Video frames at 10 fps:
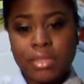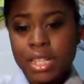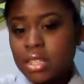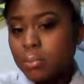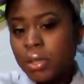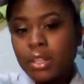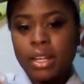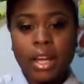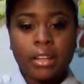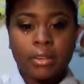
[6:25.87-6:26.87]
that's the
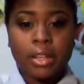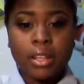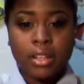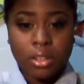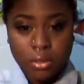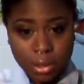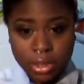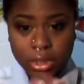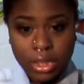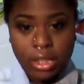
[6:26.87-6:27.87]
peanut gallery, and you
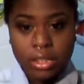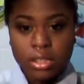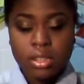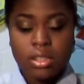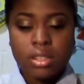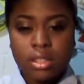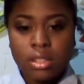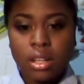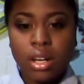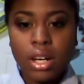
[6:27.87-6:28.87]
on the stage.
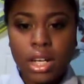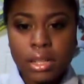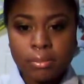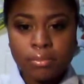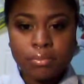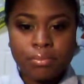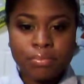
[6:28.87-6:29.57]
Um,